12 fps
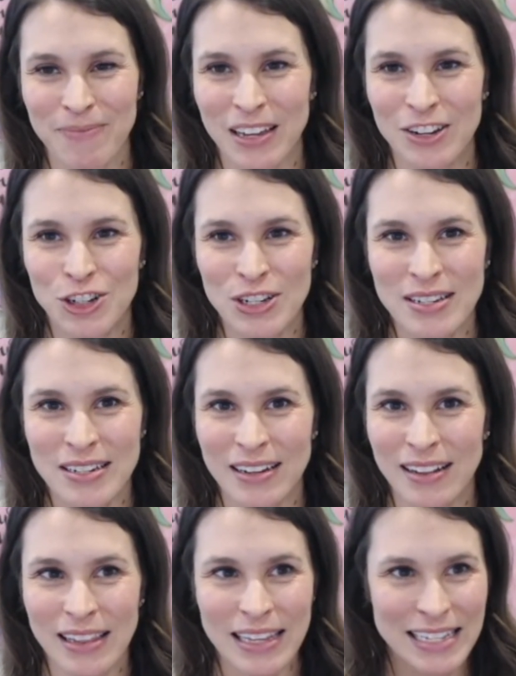just
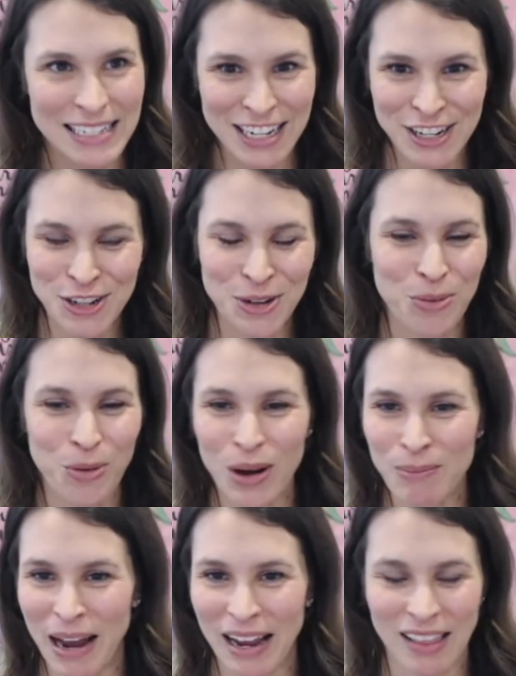listen to what
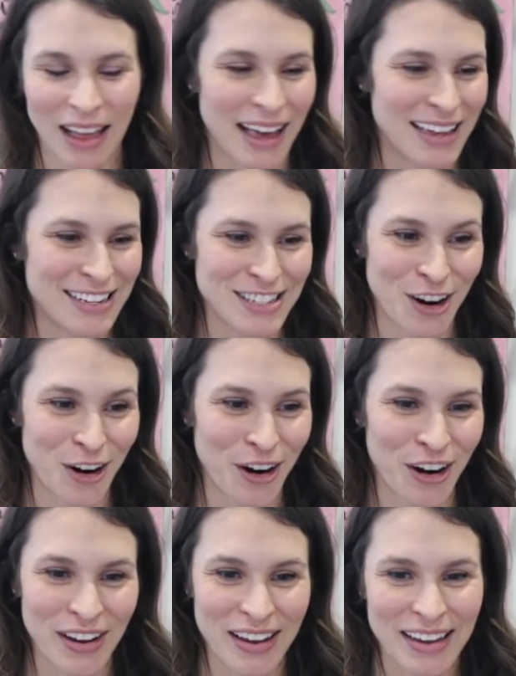my clients
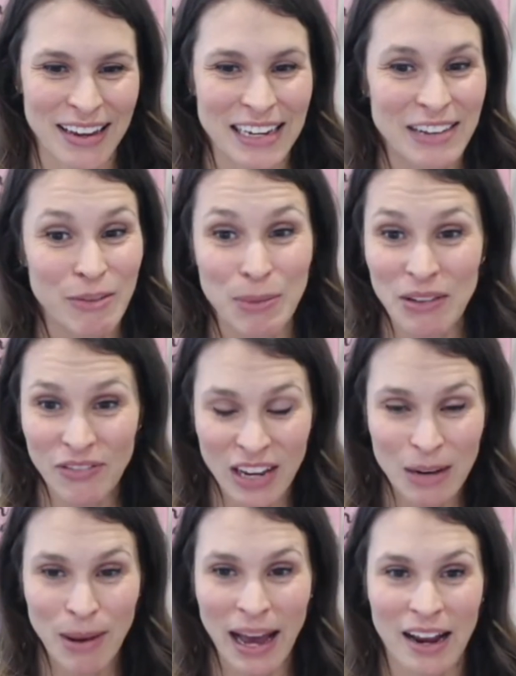are giving me
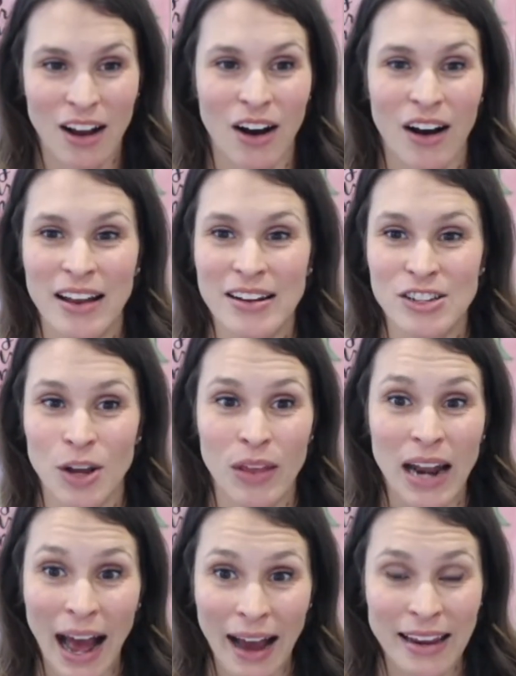feedback on so that
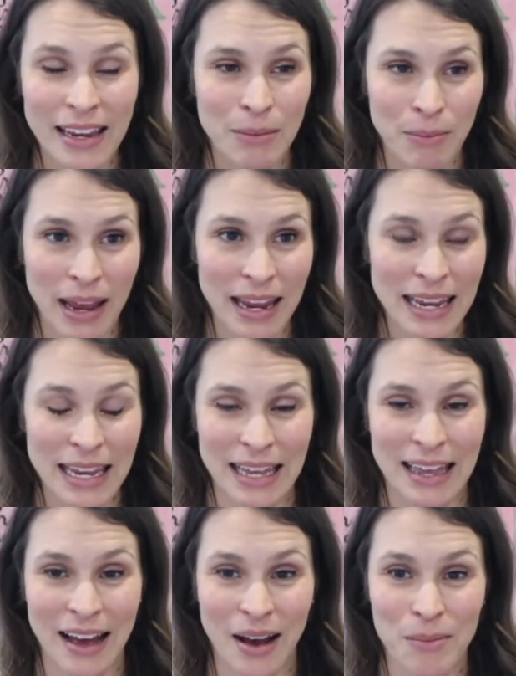I can make
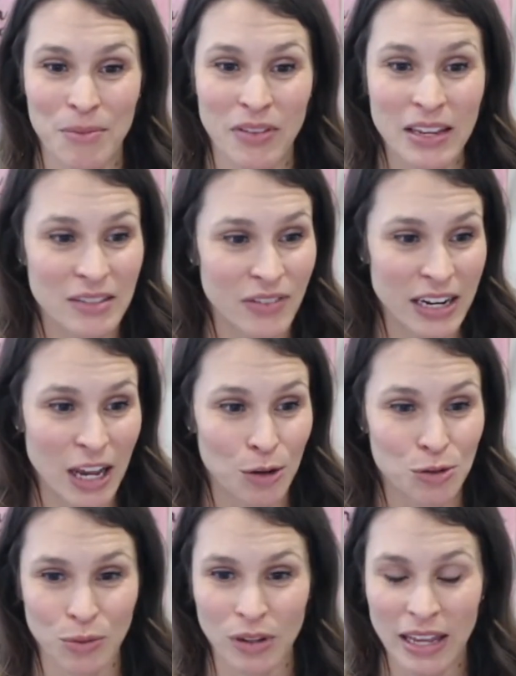these
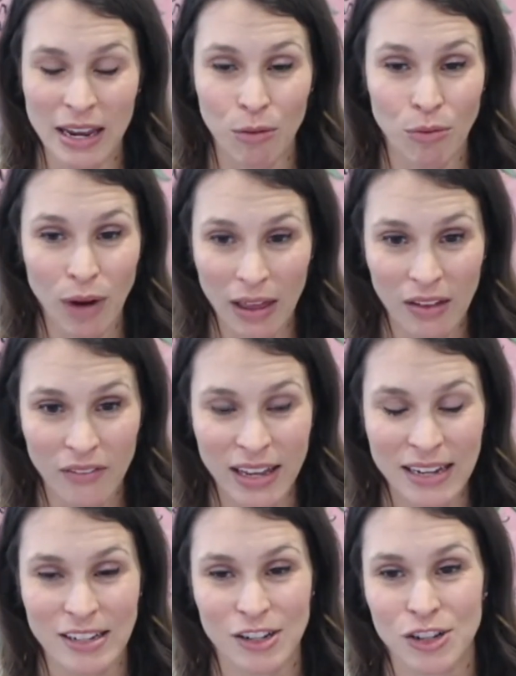videos really
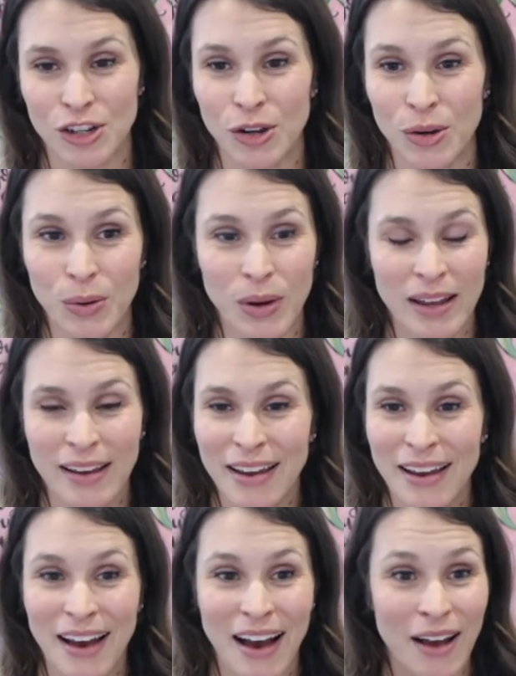relevant to
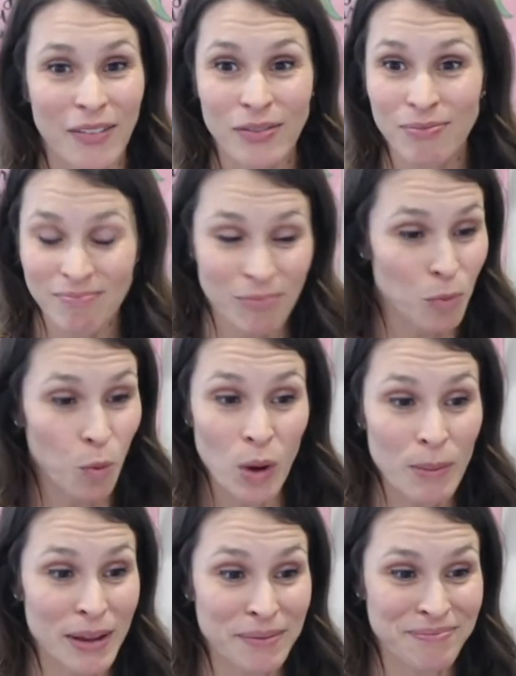
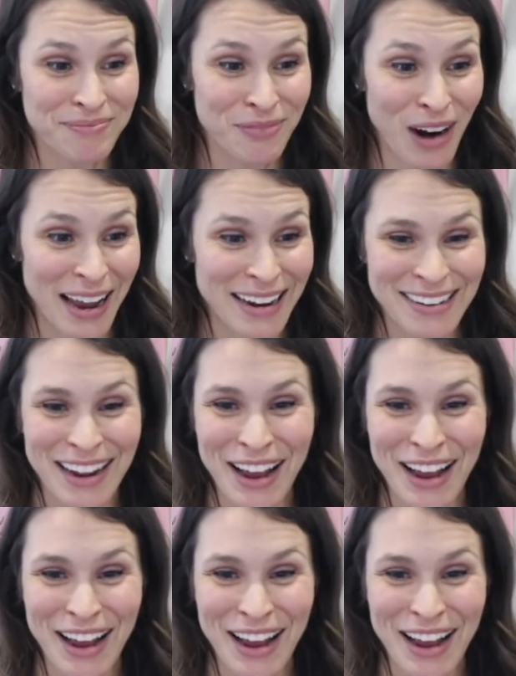women, right?